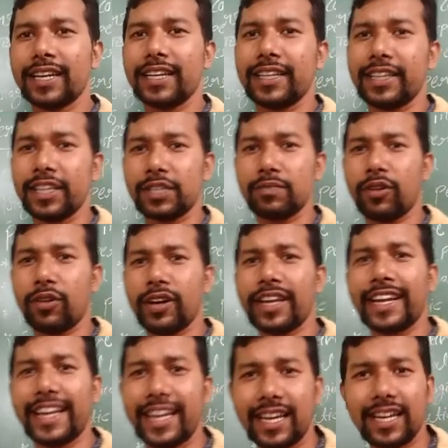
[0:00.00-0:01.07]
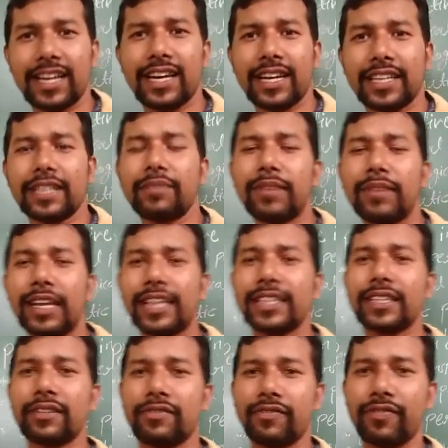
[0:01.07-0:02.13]
In this modern era, email is
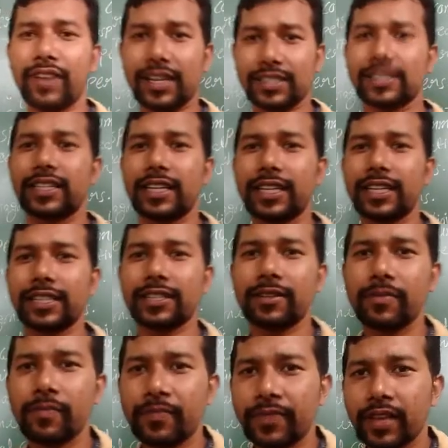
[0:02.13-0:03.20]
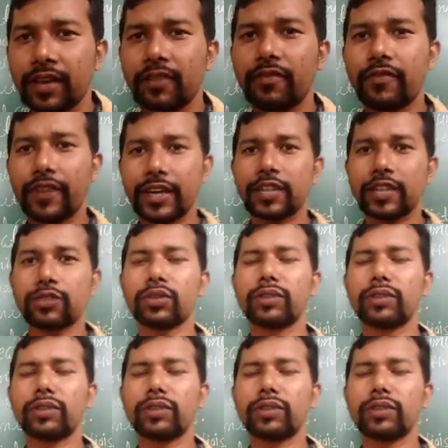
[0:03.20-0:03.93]
the fastest way to